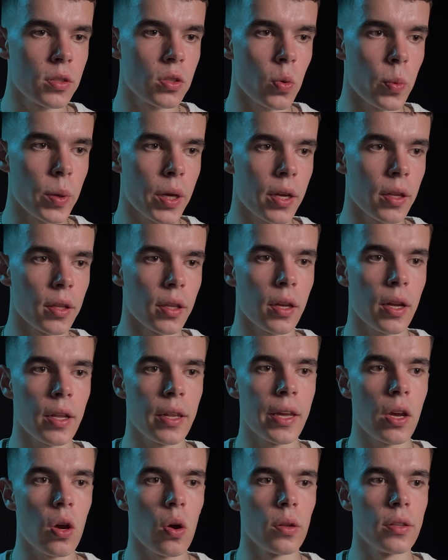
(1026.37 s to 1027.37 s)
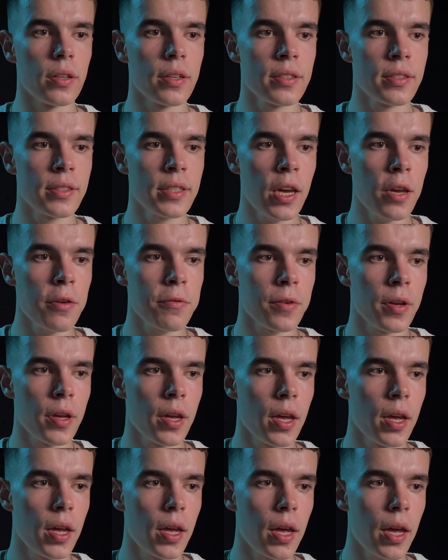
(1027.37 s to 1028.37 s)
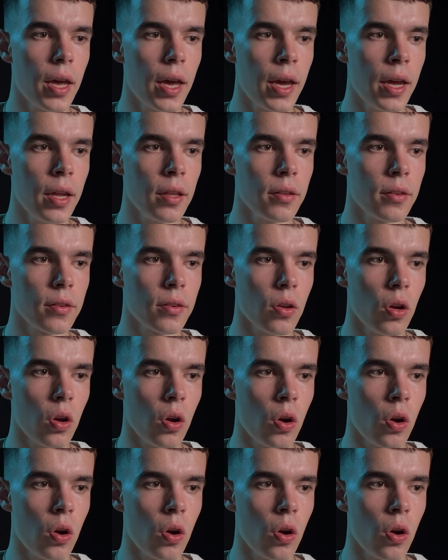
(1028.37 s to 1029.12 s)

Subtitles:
So we can click on save, and